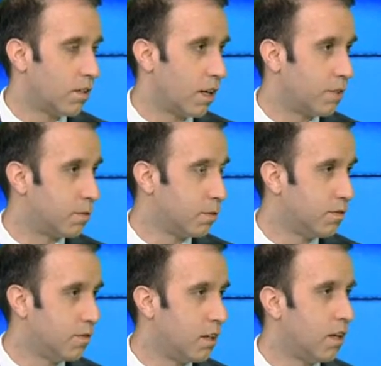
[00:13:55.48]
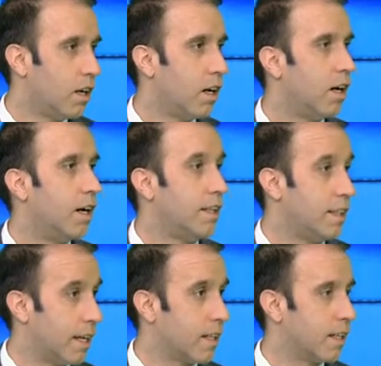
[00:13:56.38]
typhoon and
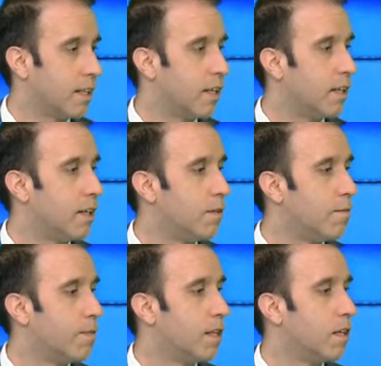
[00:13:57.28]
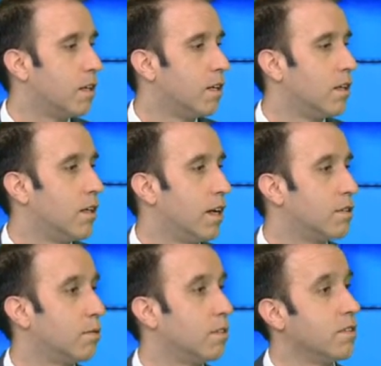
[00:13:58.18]
deadly
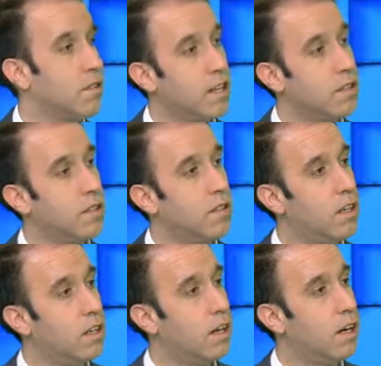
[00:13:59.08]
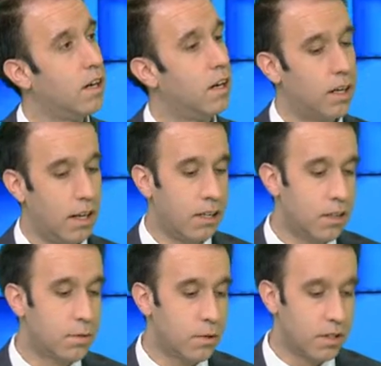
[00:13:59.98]
natural disaster. And
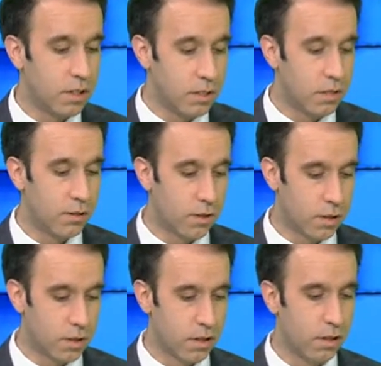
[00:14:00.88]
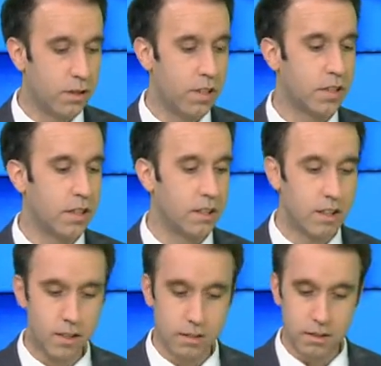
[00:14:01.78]
this was an issue, of course, on the
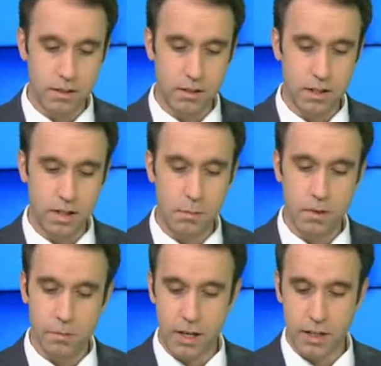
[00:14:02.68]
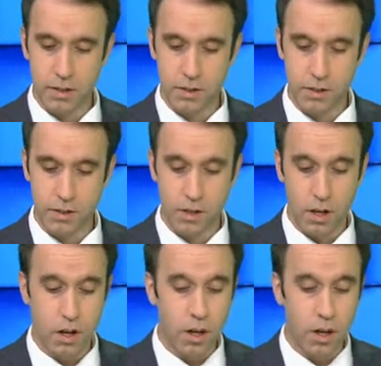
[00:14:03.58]
agenda. A number of measures